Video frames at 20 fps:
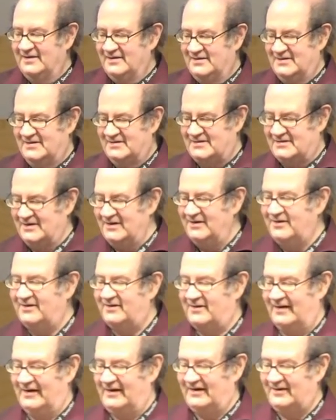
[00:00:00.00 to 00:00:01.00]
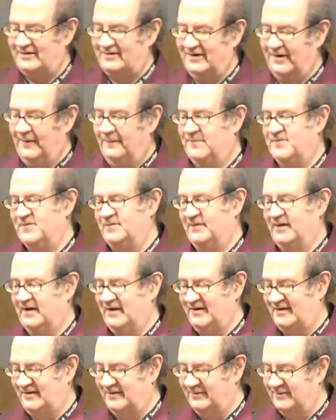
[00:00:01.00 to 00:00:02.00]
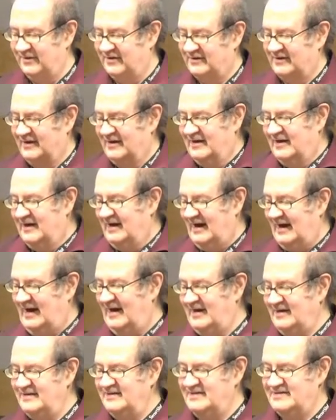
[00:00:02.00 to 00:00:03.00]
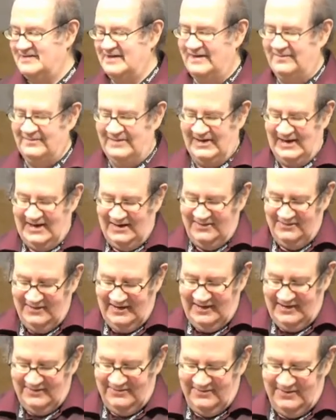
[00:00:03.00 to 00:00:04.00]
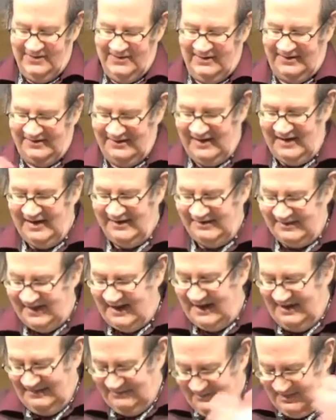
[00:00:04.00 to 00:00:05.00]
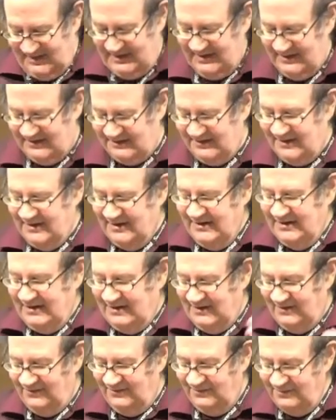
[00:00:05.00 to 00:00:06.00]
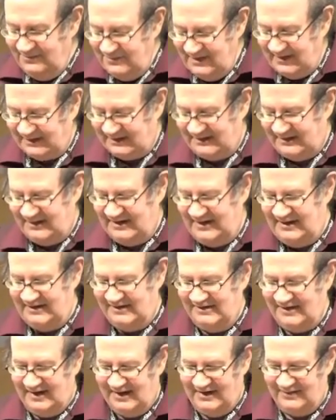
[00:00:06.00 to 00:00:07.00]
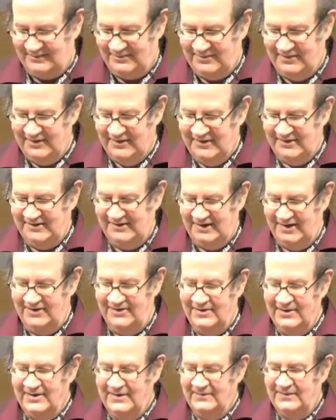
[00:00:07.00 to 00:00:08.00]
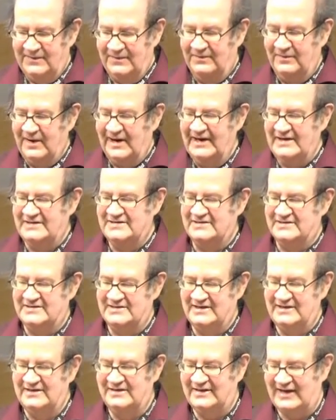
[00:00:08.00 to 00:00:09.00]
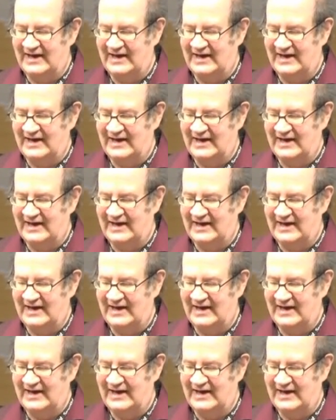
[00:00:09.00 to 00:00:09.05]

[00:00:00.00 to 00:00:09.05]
to two things, to optimize the model and determine how well it works. That means you've mixed things up. So the way to do